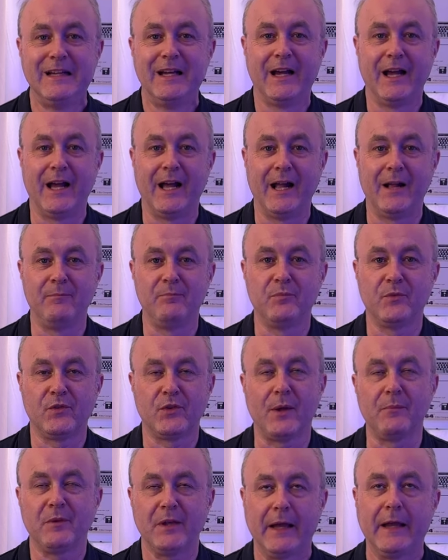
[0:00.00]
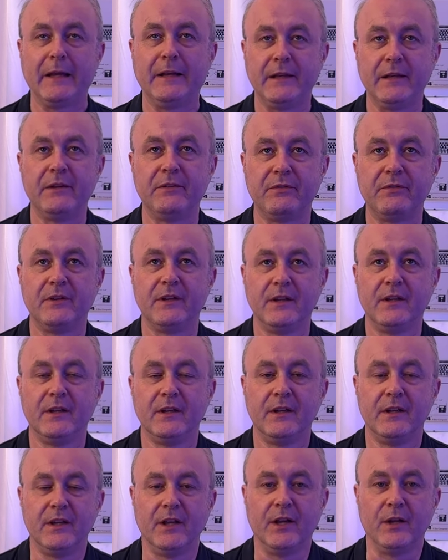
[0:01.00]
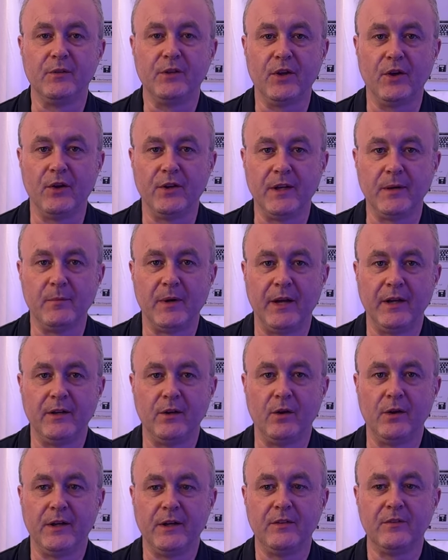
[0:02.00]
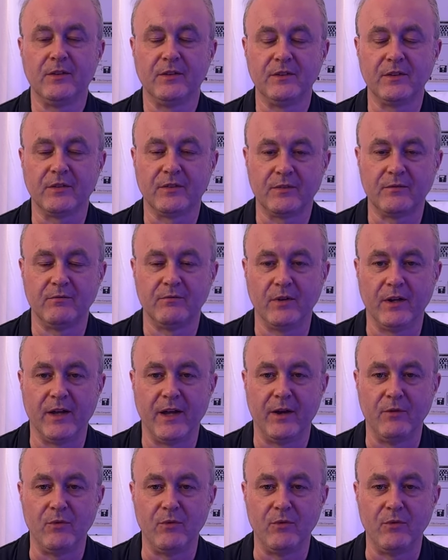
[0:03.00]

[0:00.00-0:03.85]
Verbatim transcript: Um, so I'm kind of you know, girding my loins and just uh,